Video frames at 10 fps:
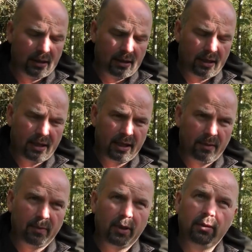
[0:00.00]

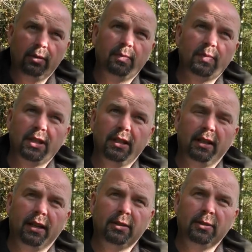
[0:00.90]
Um, although, saying
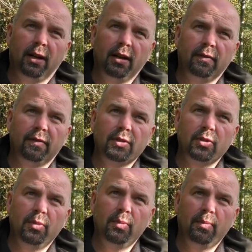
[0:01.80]
that, I do have
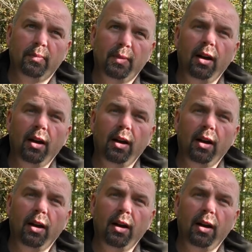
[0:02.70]
some